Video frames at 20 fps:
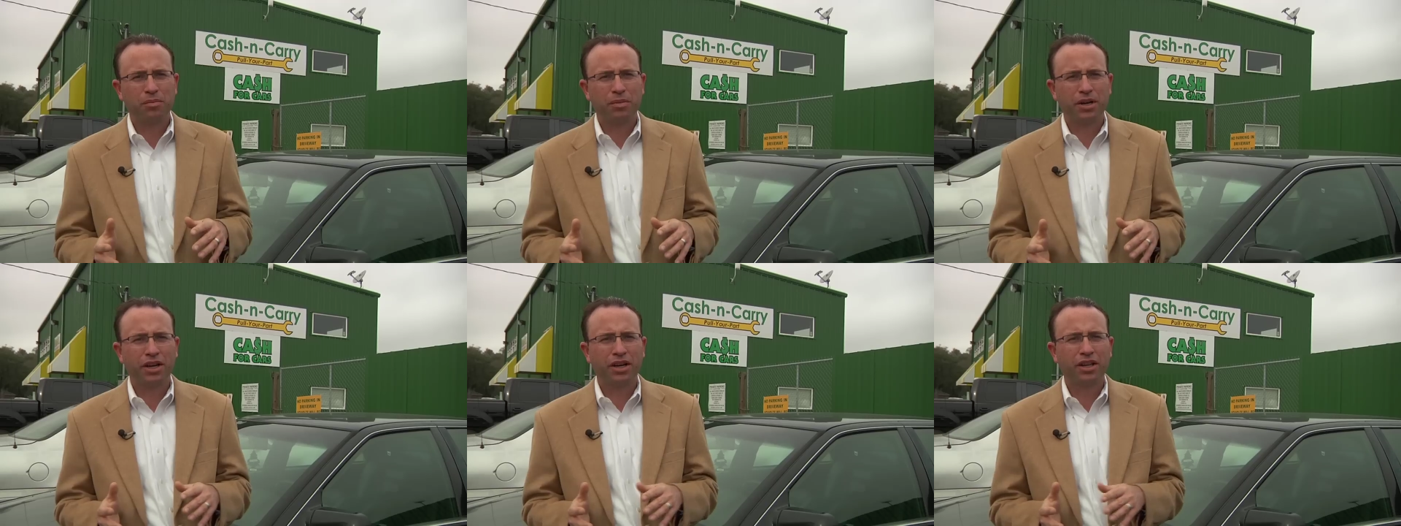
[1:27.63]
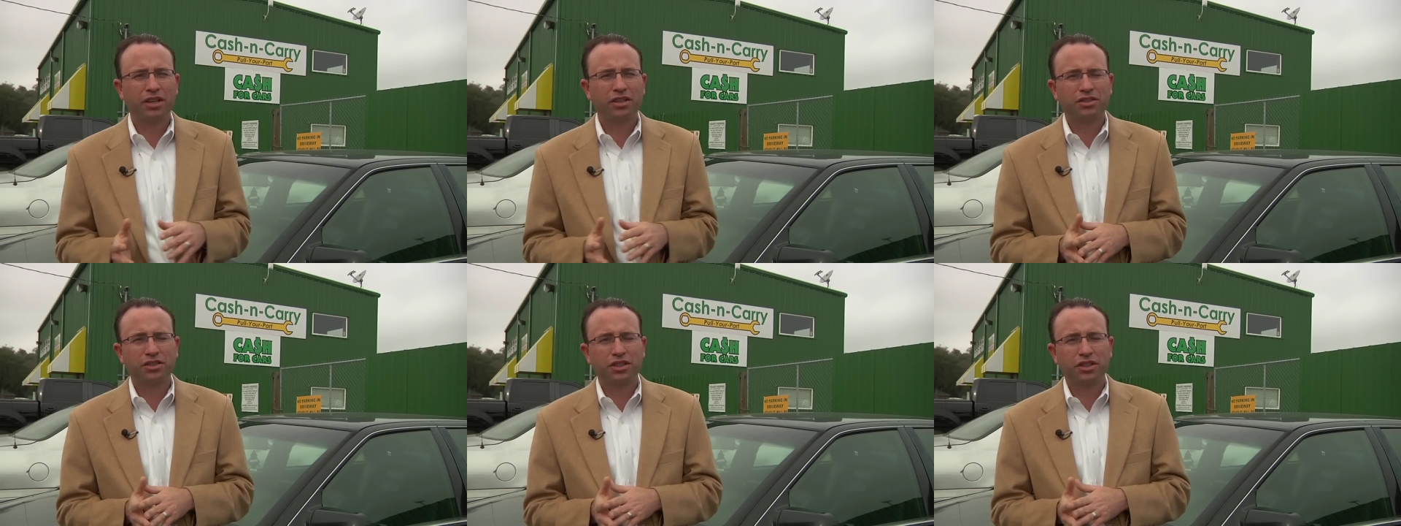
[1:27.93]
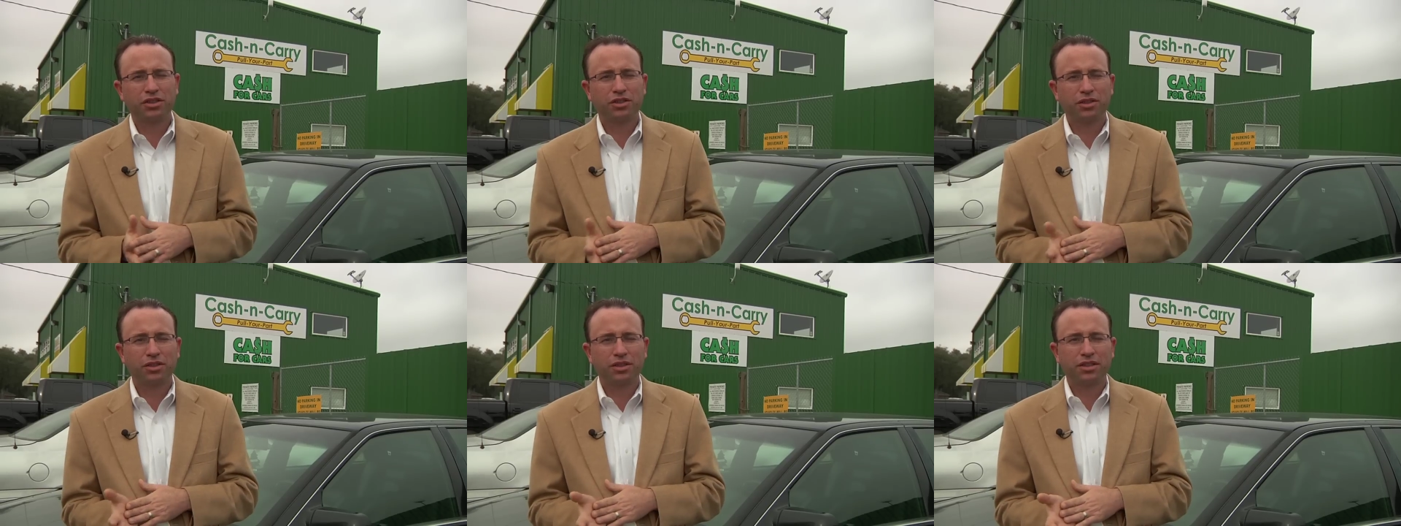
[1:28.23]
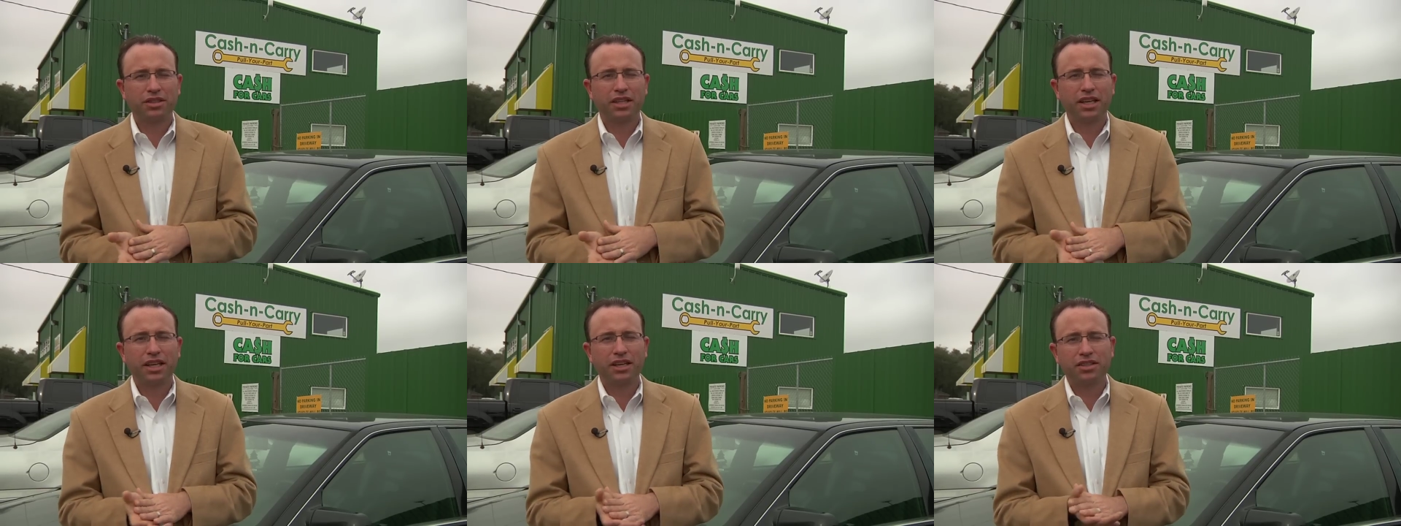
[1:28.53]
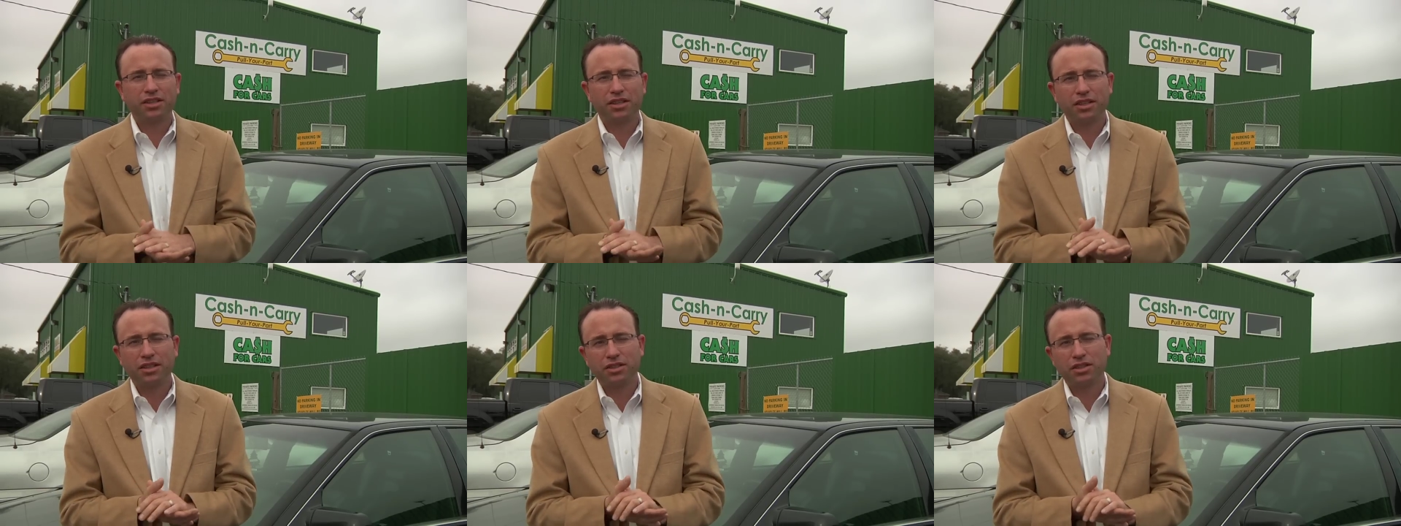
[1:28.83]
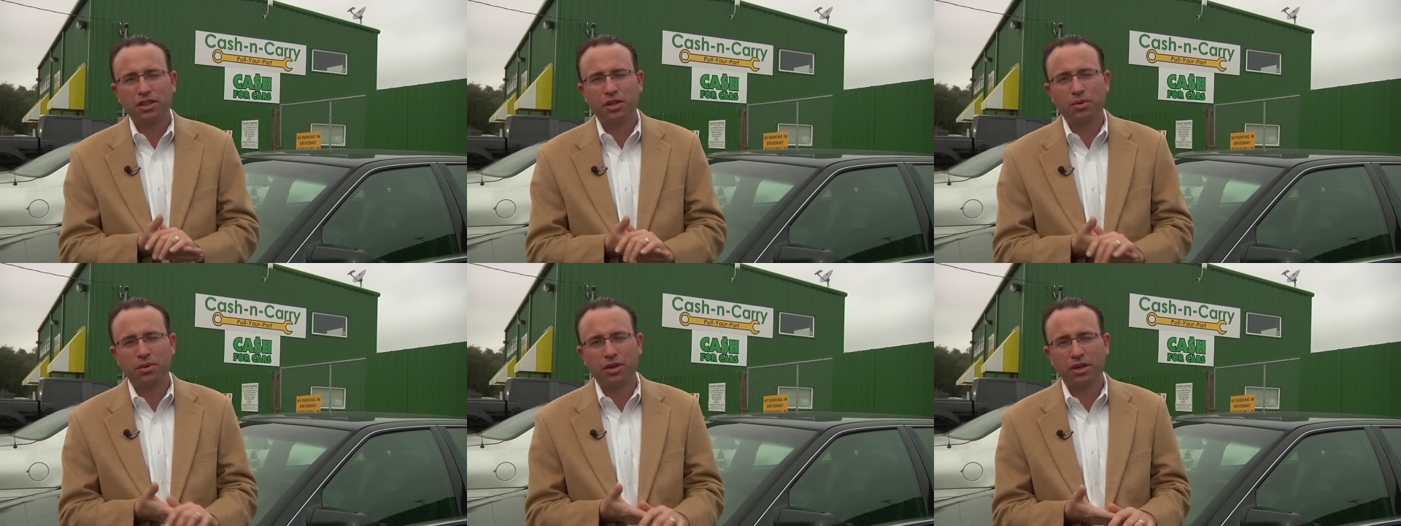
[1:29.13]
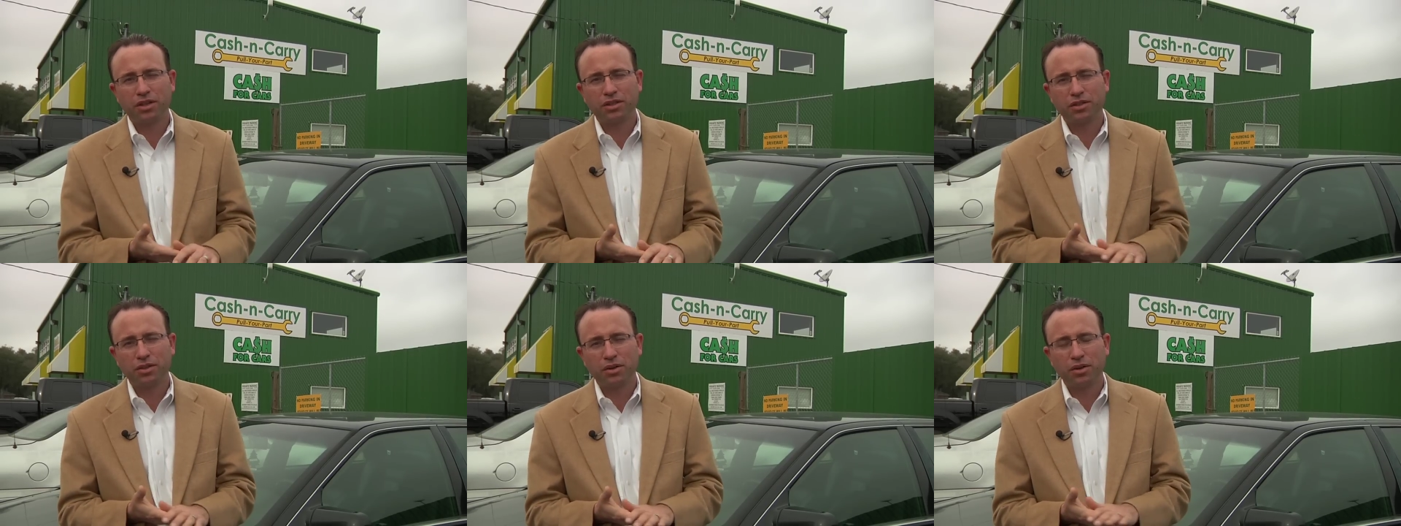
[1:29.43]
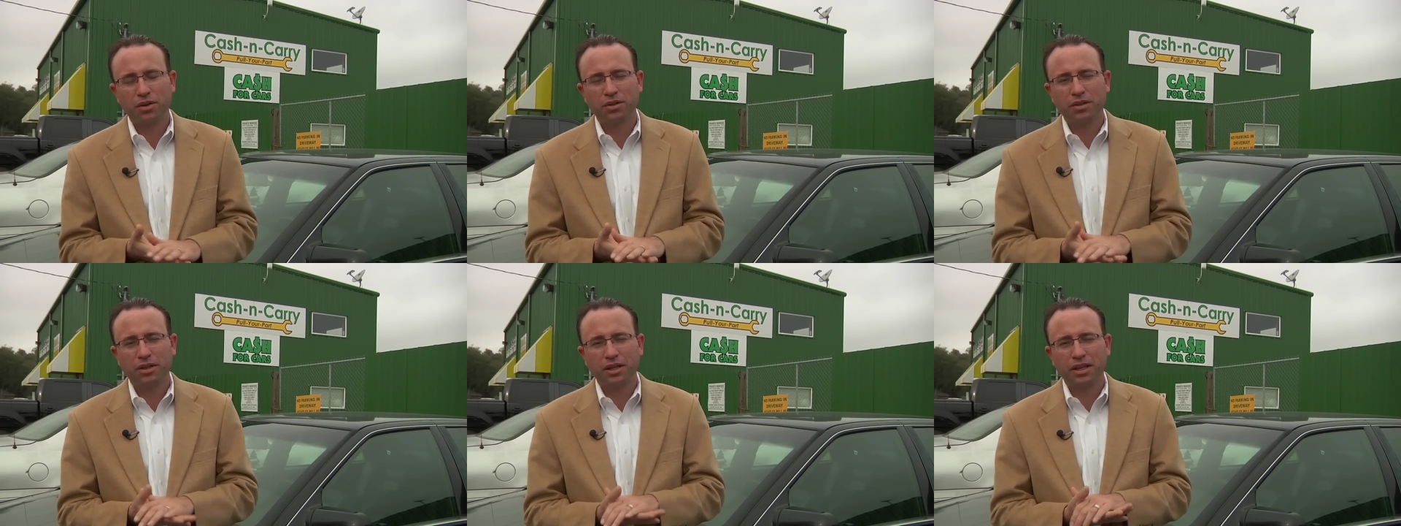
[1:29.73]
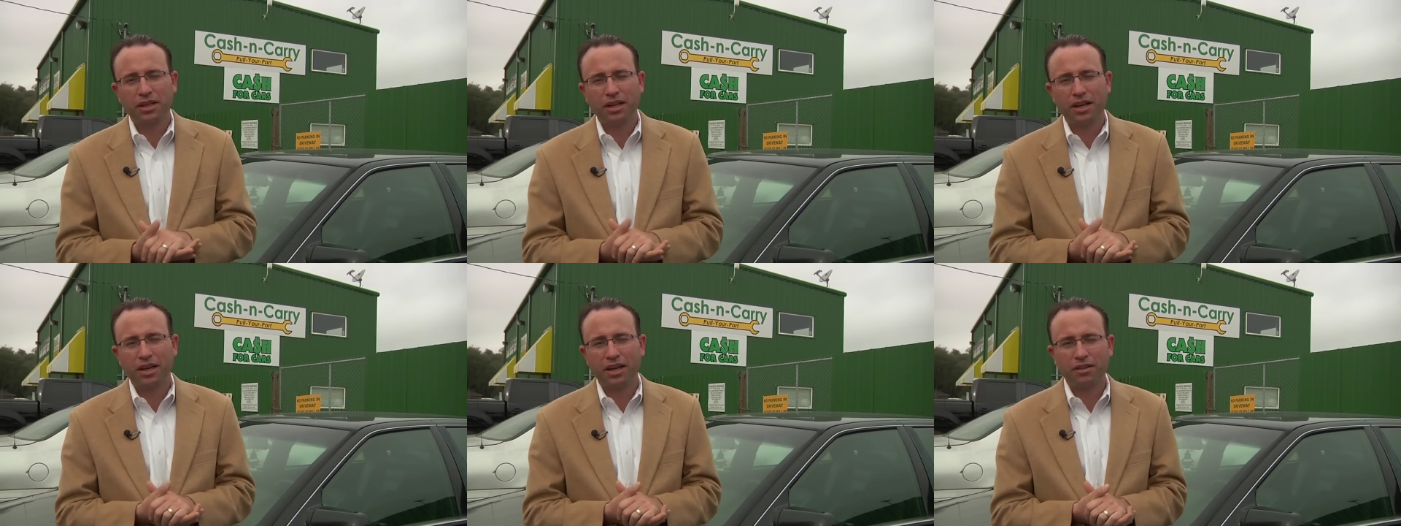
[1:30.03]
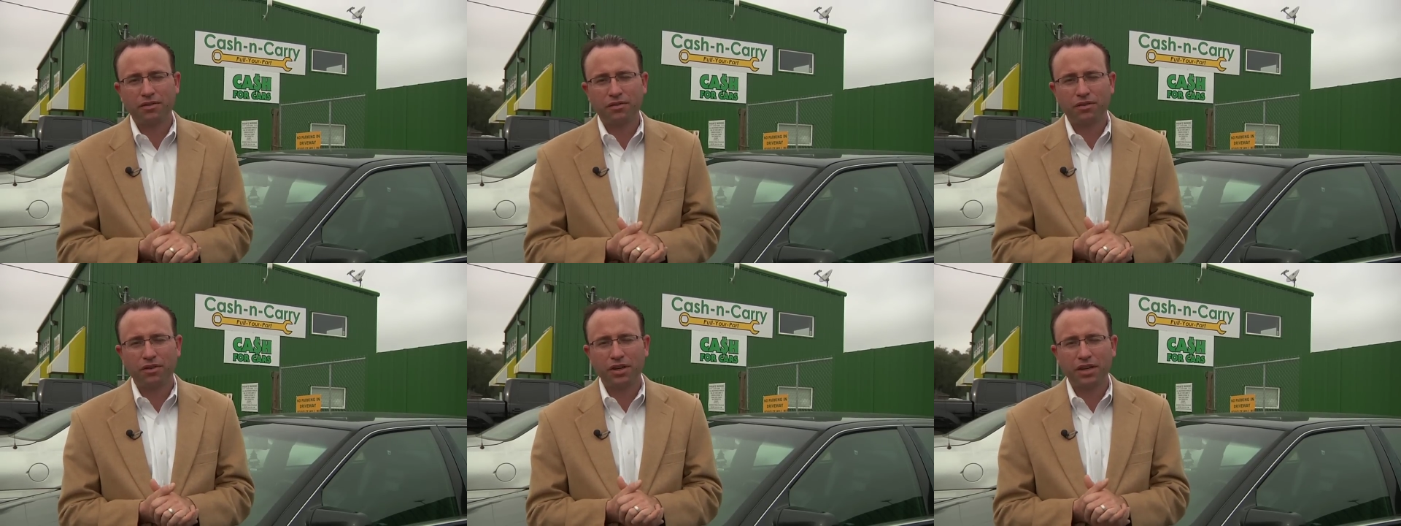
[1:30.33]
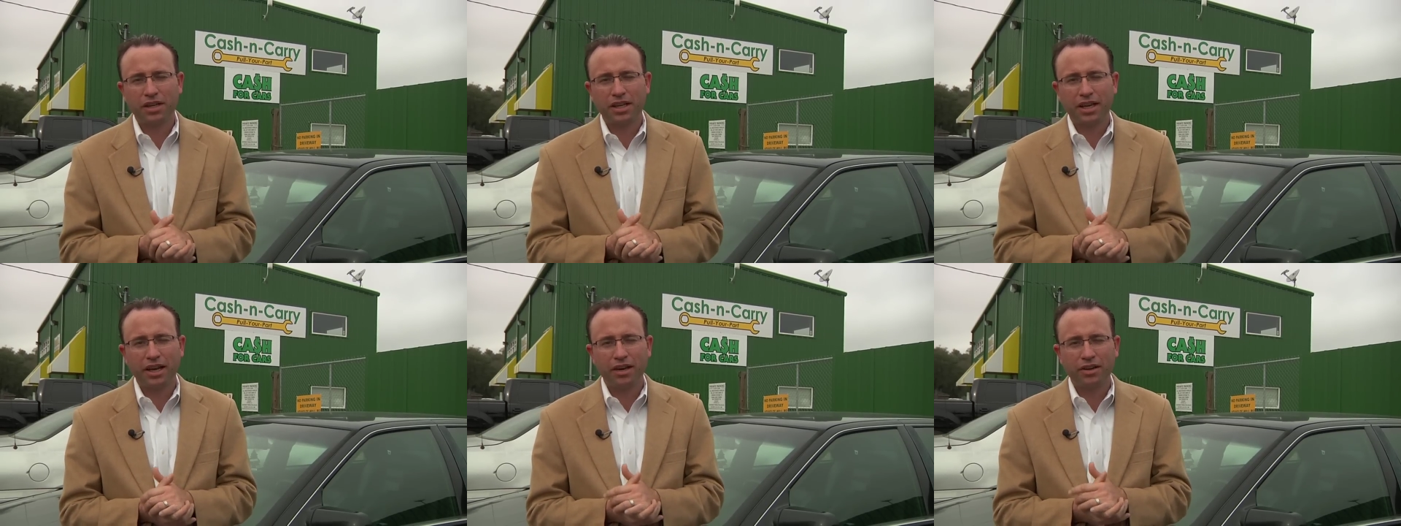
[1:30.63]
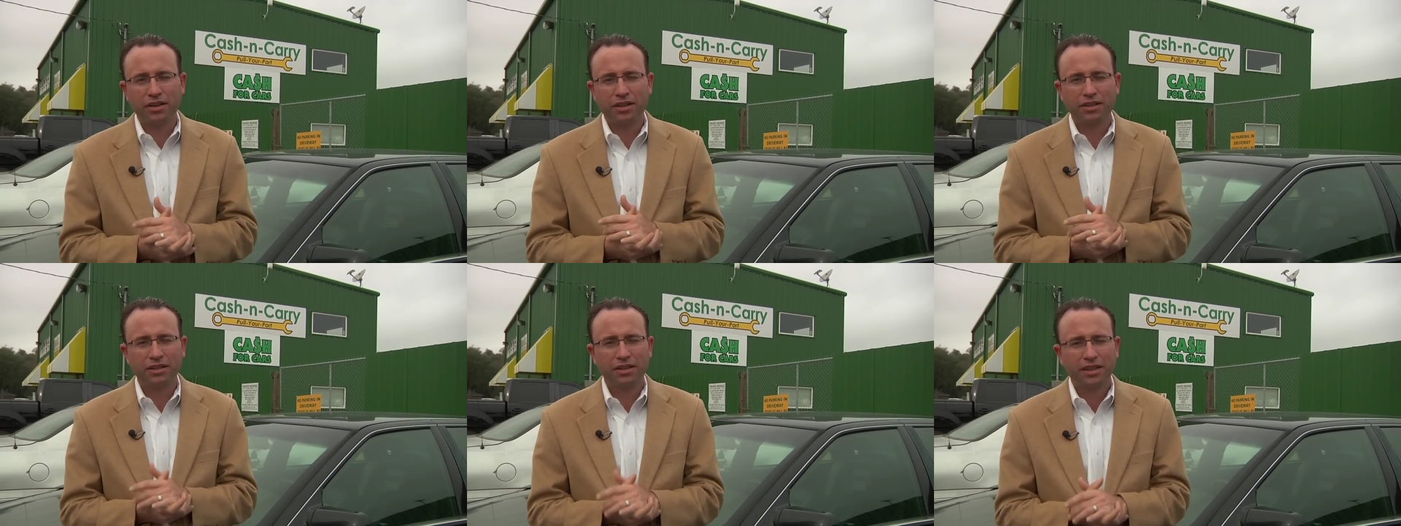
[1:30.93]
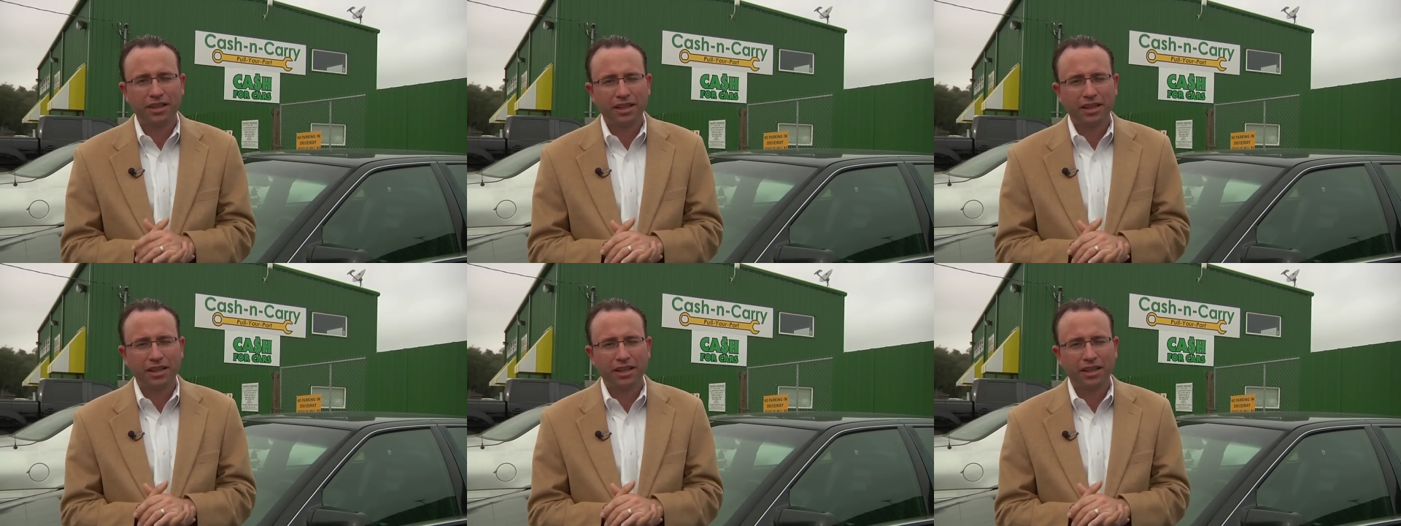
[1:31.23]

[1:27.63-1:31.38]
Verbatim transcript: My other sister, Letitia, she works on the, uh, the front counter.